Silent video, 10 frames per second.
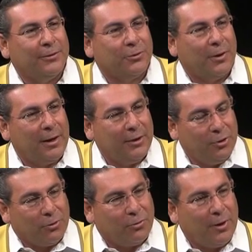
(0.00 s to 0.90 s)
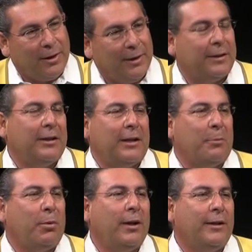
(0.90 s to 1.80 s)
Try you know try to get to
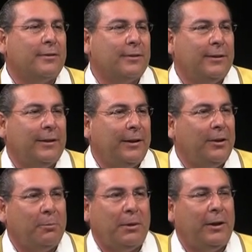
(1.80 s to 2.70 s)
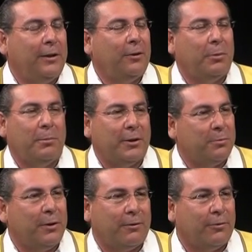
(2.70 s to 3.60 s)
that place, and, and it'll be it'll be
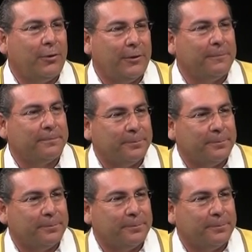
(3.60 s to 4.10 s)
much better for you.